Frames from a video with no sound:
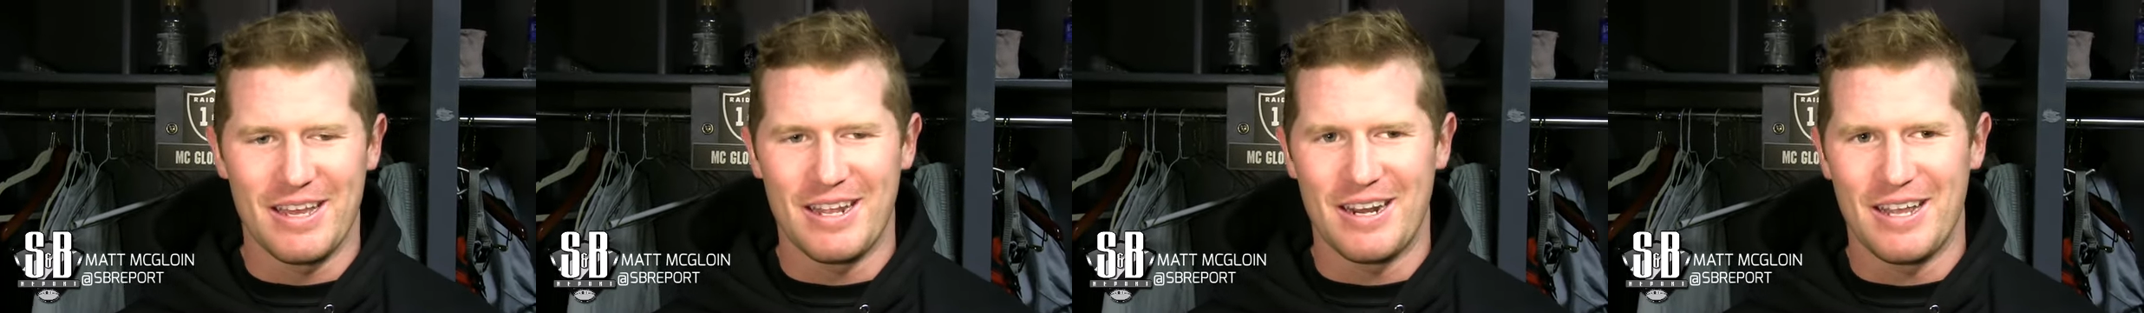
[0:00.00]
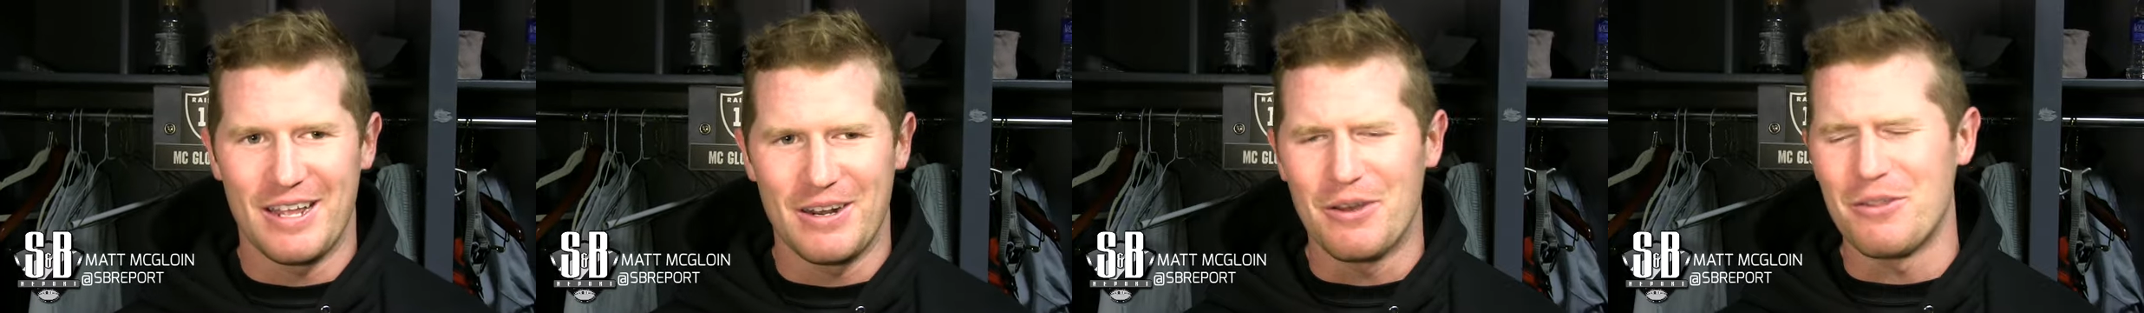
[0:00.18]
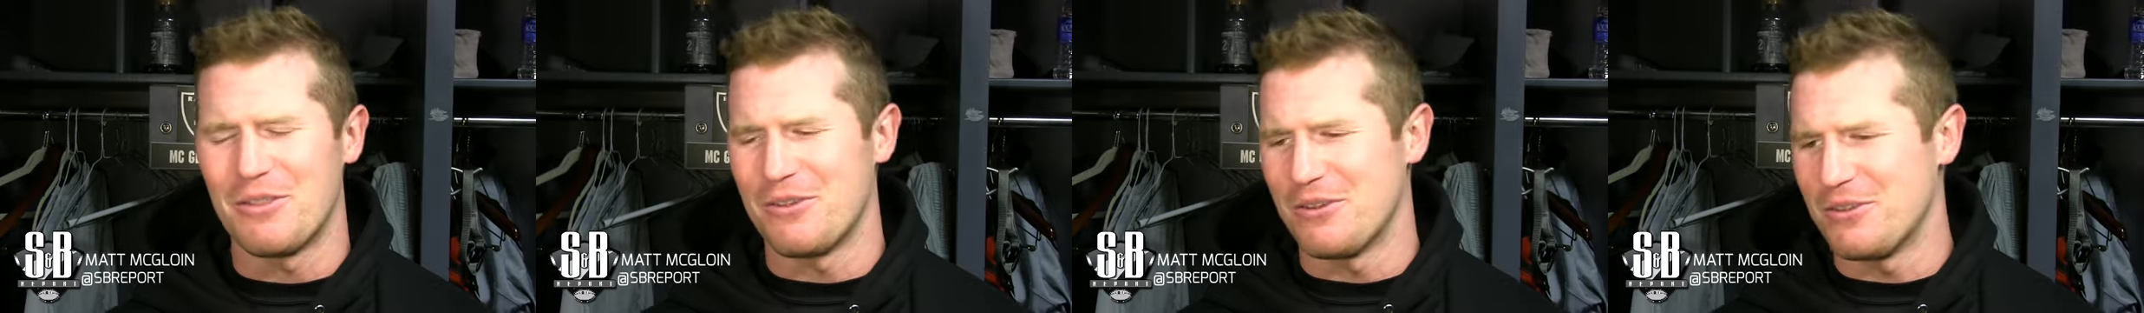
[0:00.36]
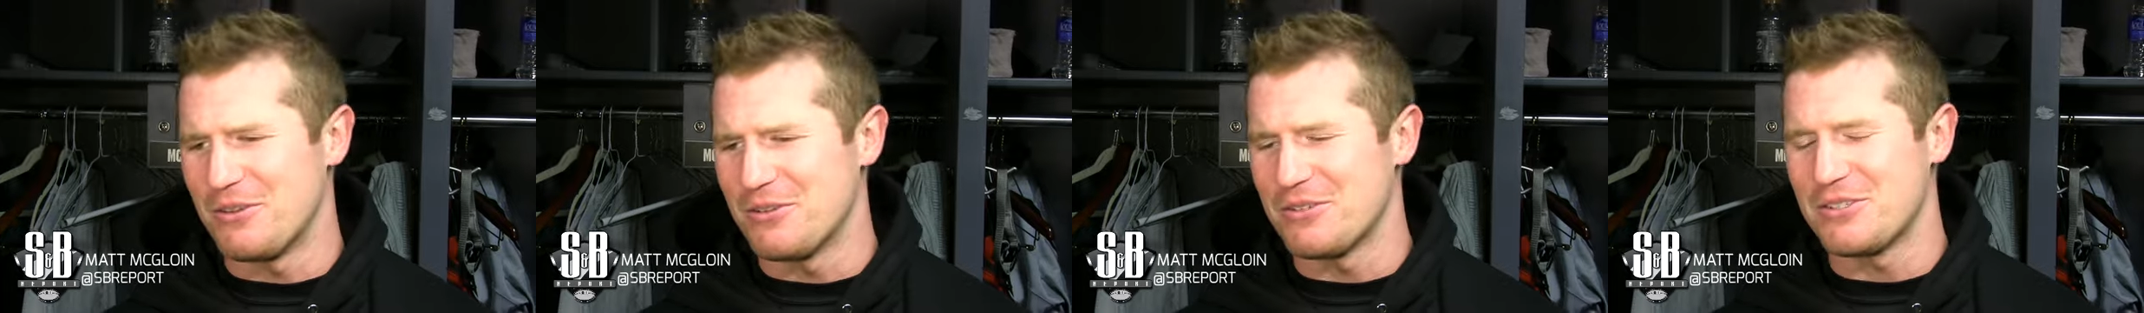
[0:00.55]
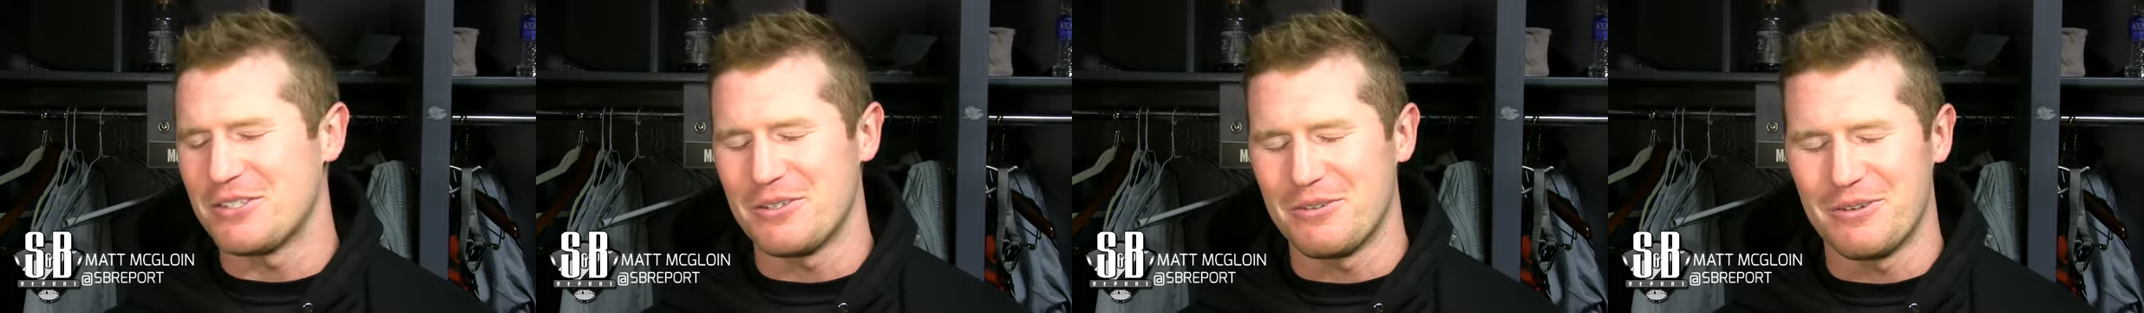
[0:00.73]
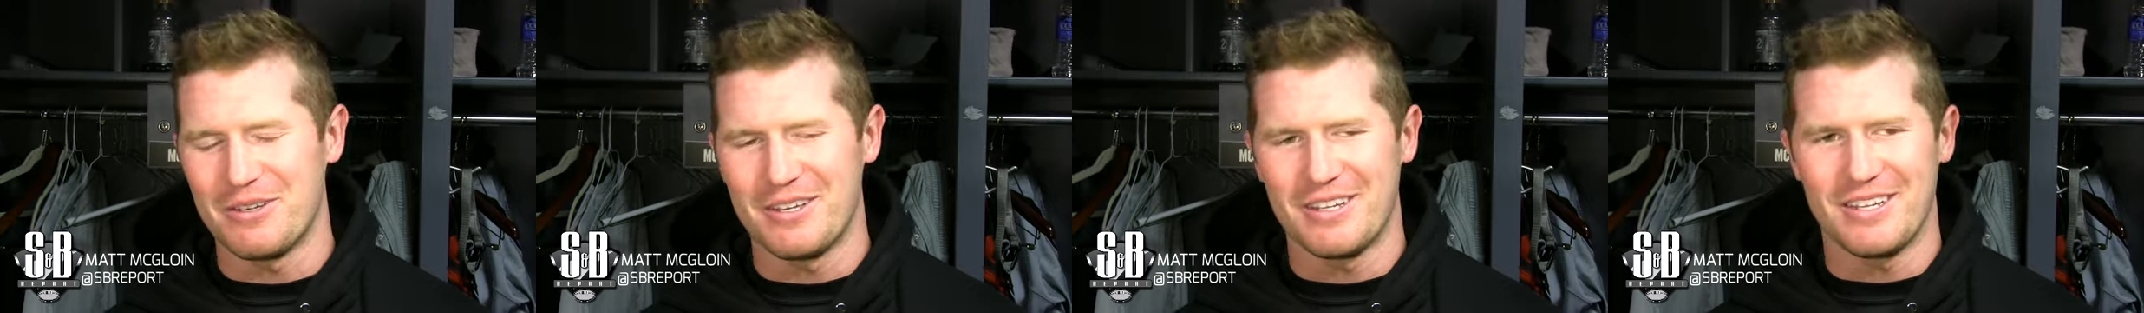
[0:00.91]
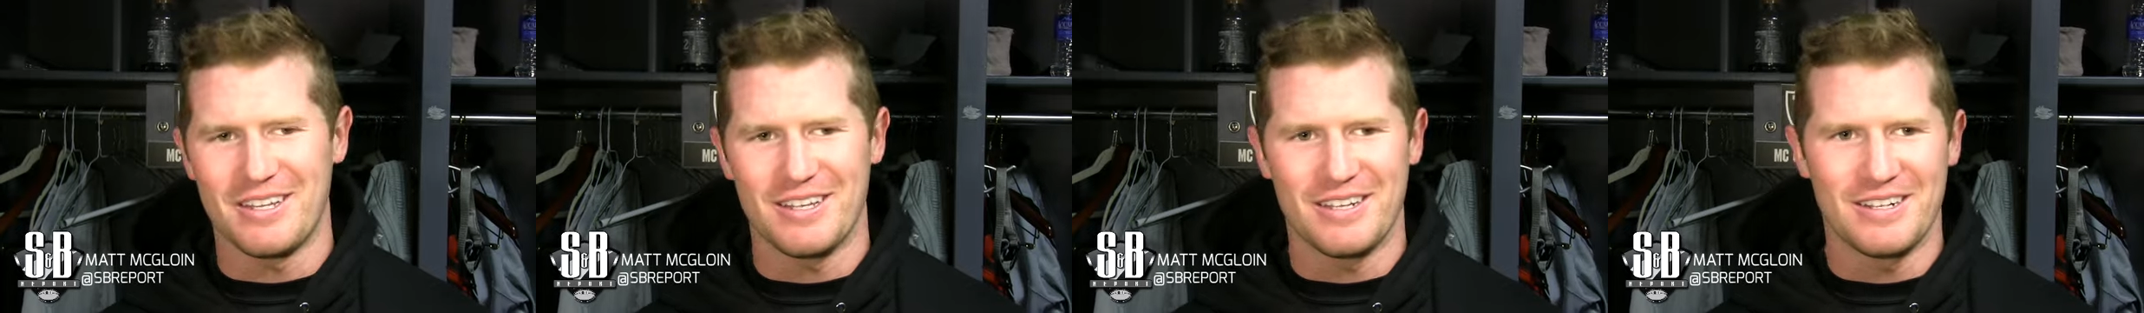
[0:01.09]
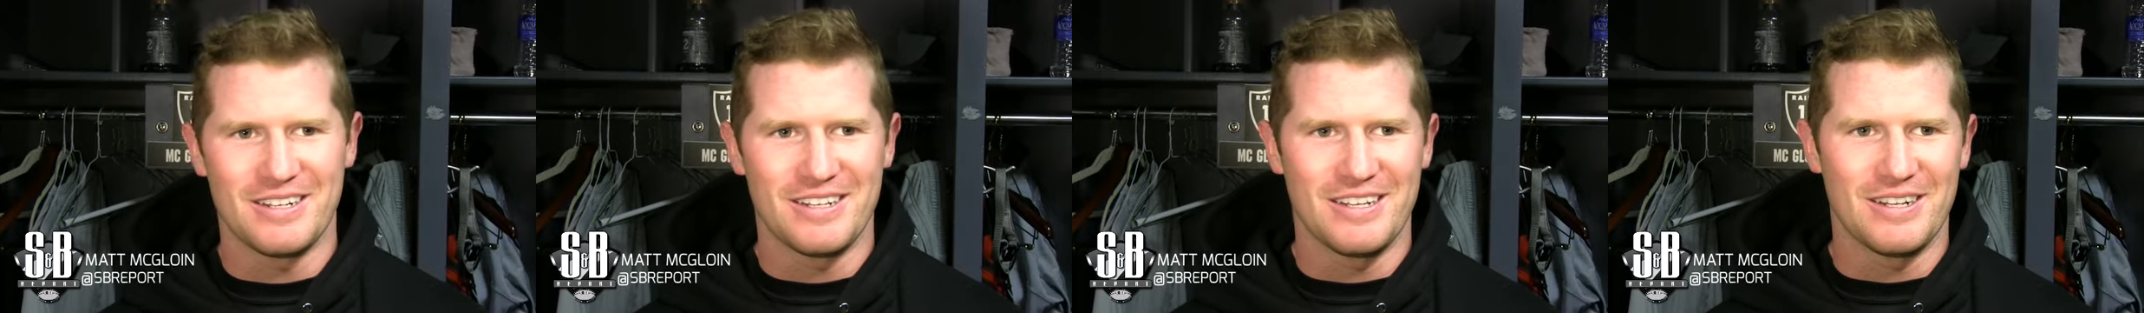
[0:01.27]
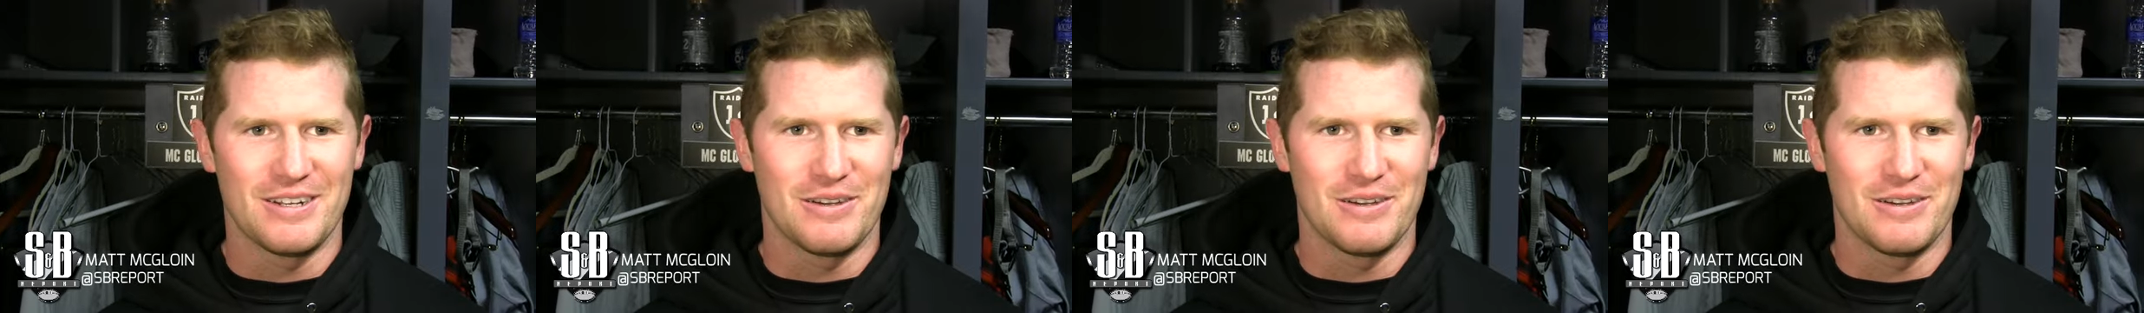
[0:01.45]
know they're used to it, and